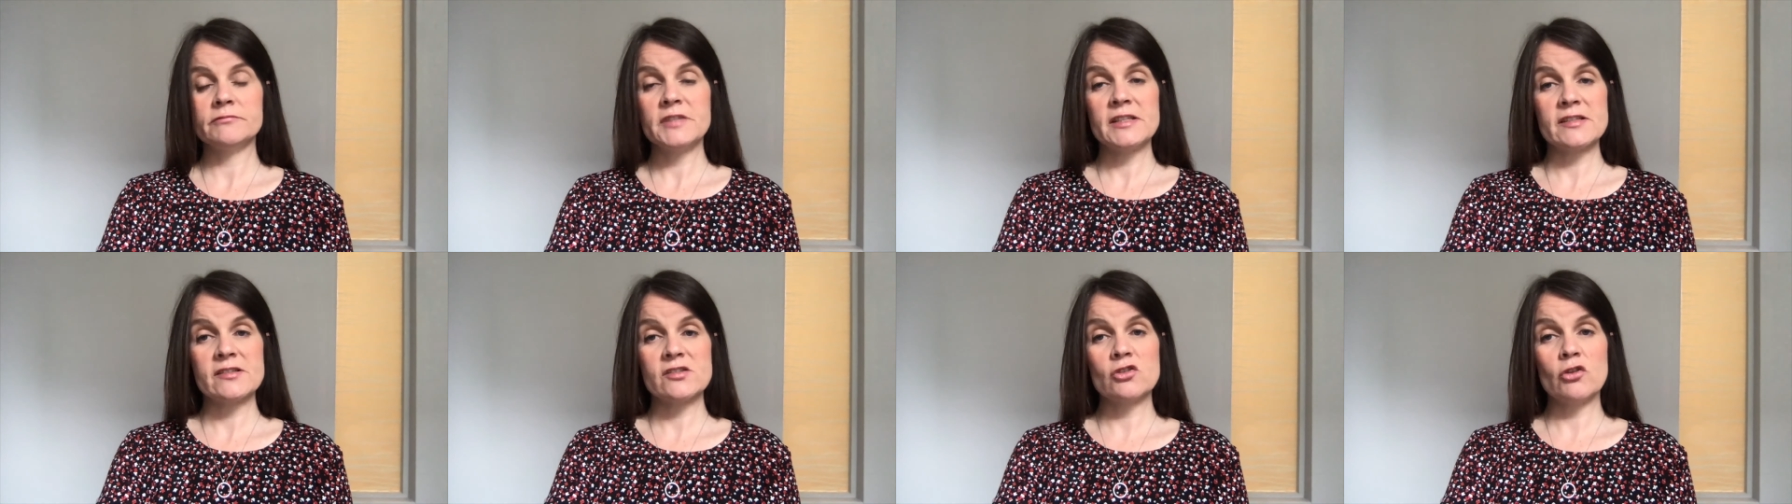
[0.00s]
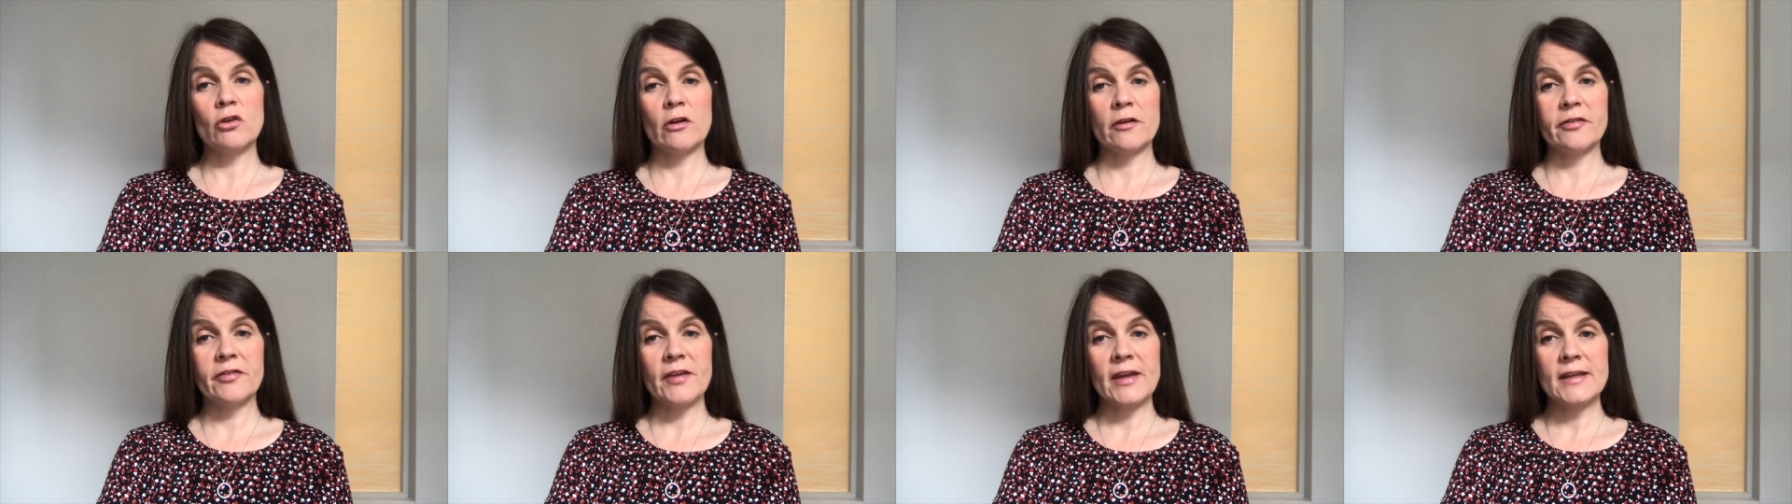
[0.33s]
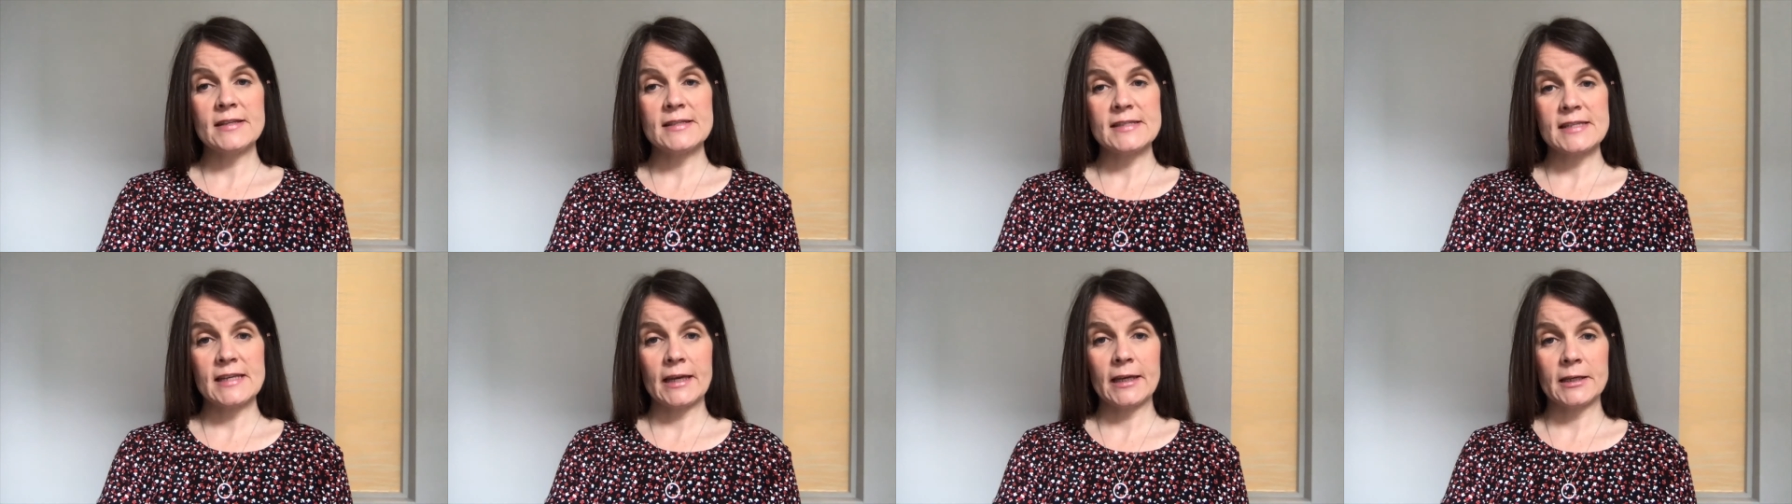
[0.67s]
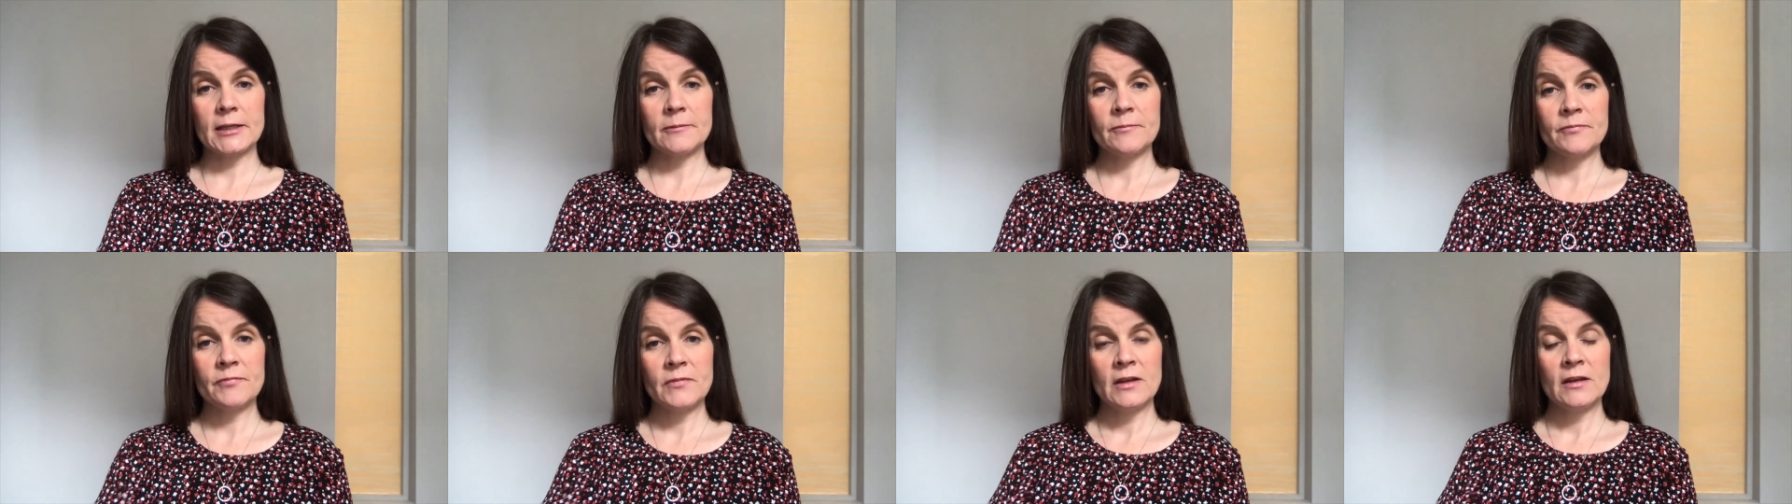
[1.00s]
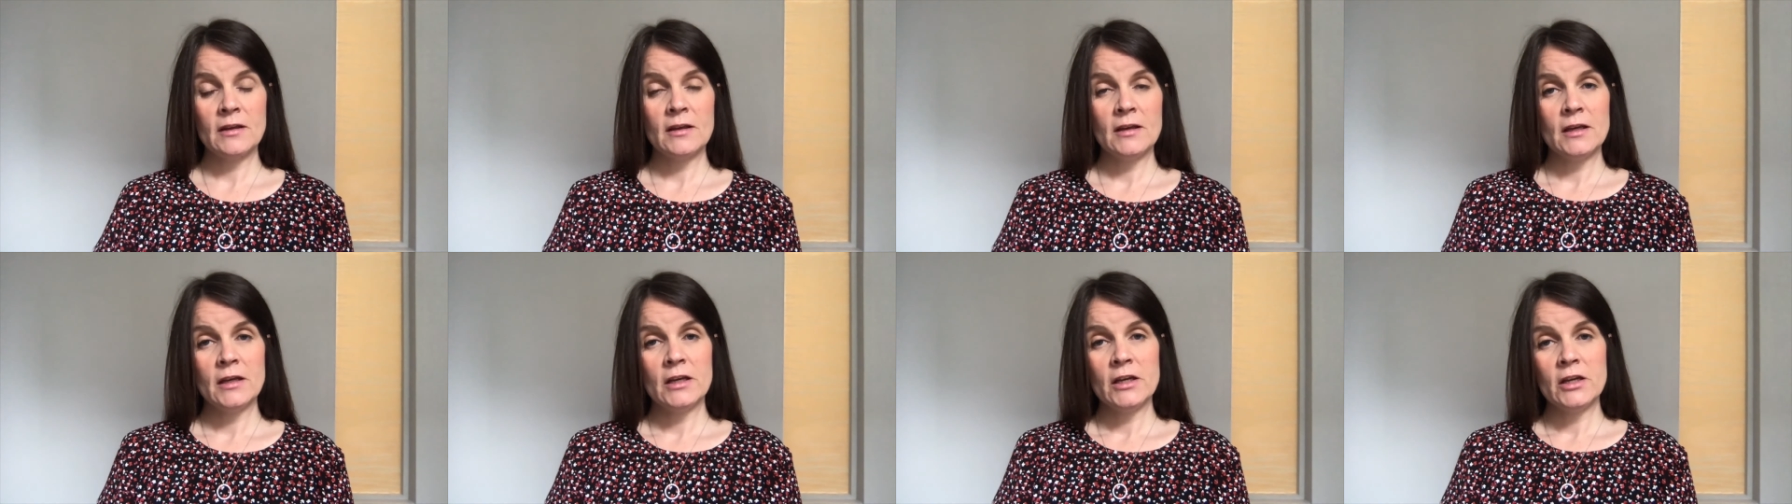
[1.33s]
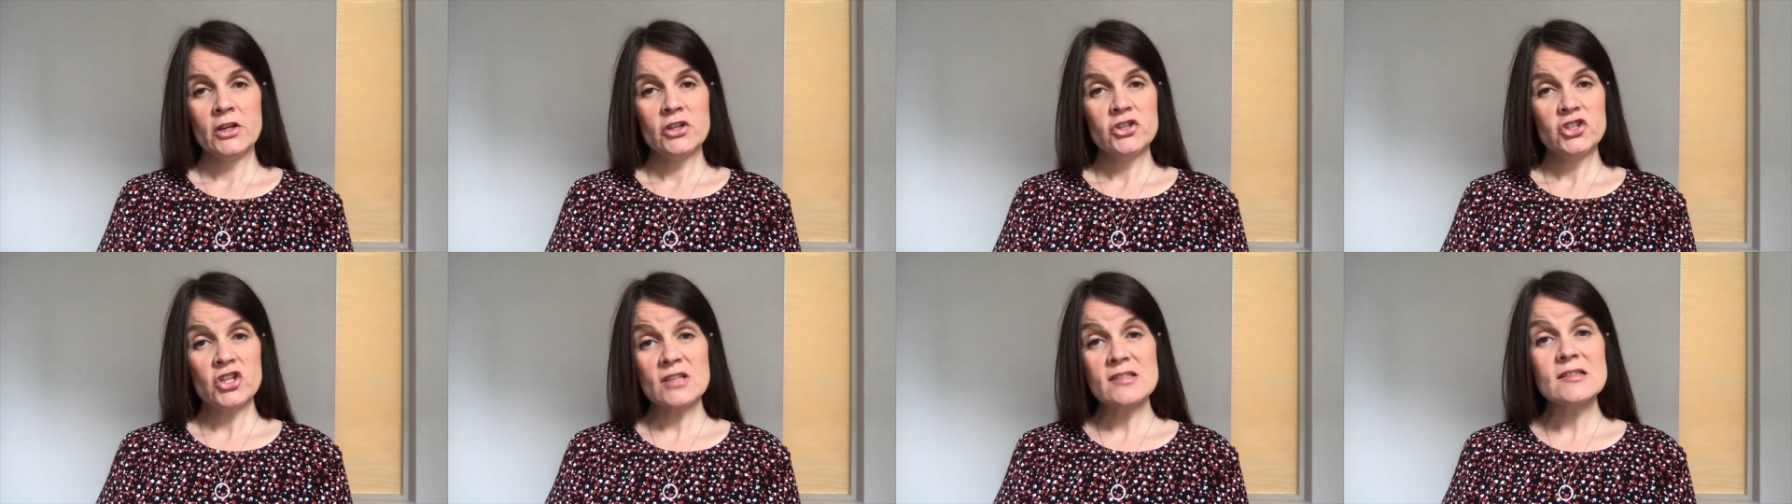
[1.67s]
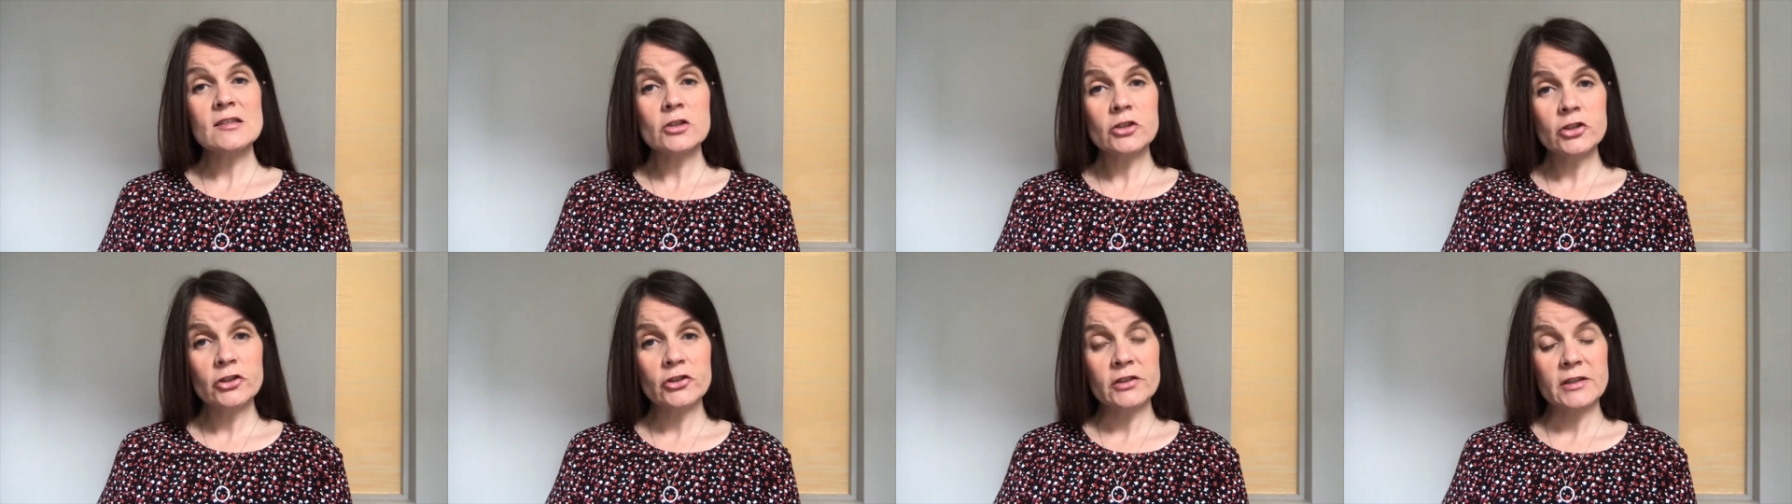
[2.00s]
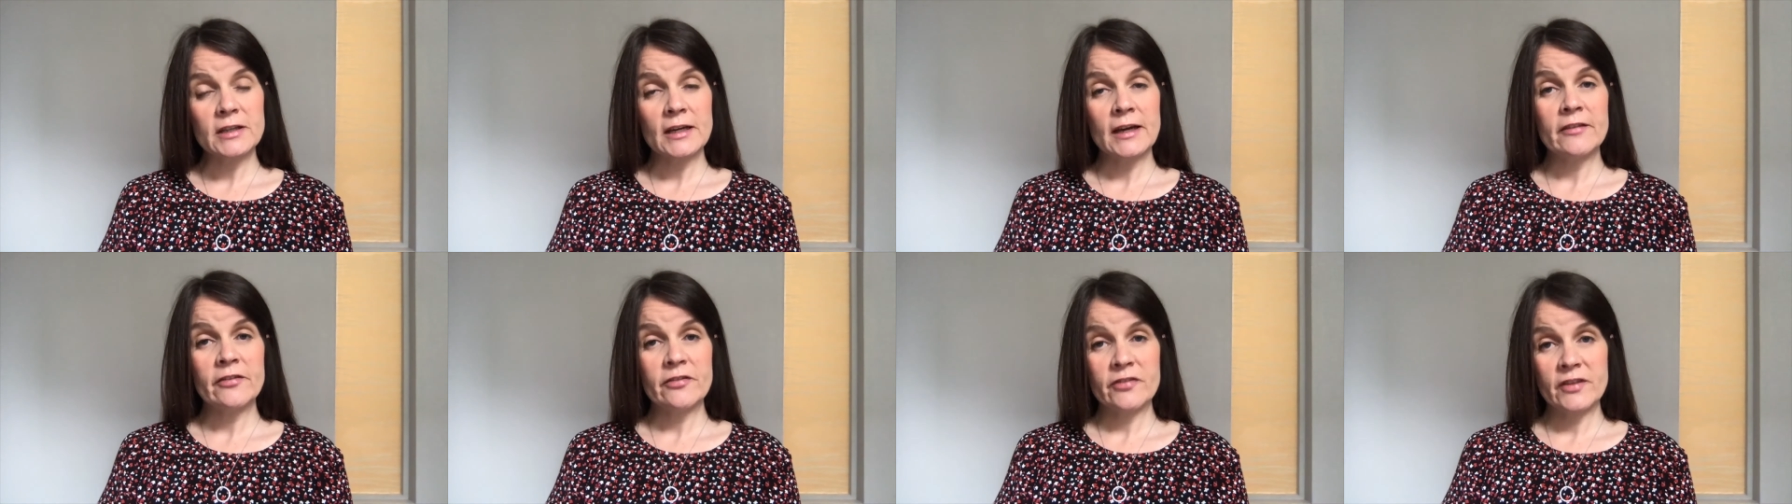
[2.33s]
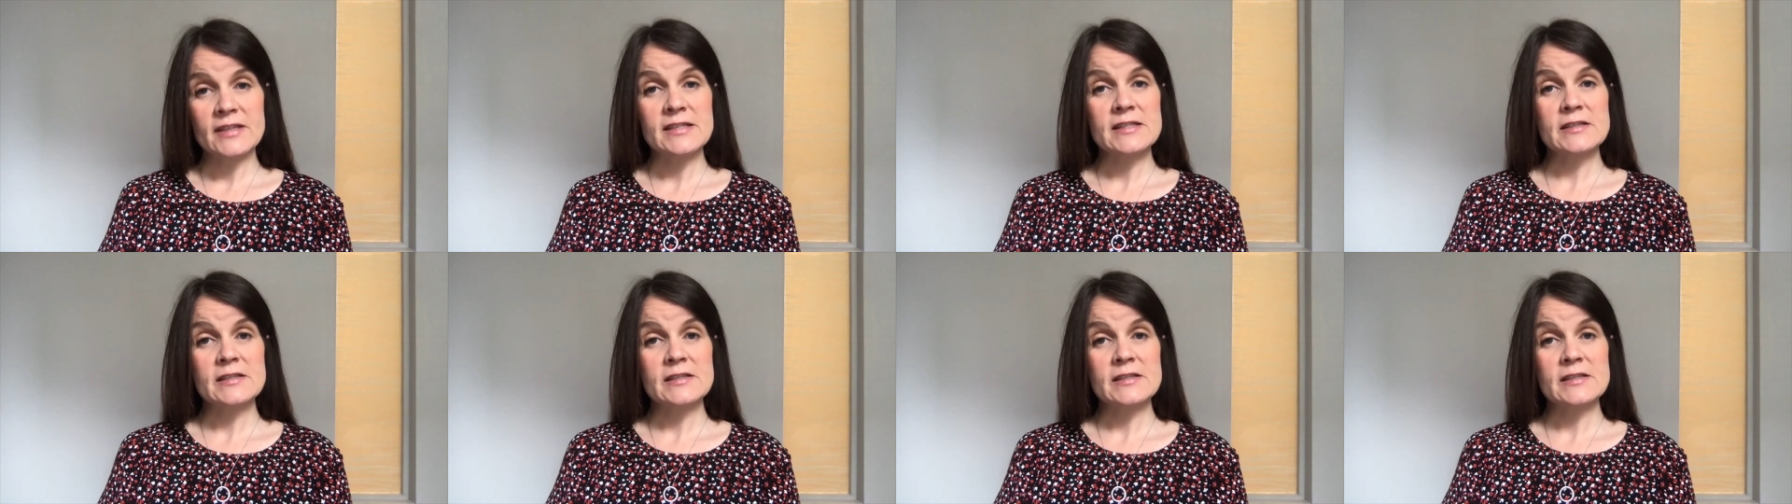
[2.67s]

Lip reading: that's not authentic. Just look at this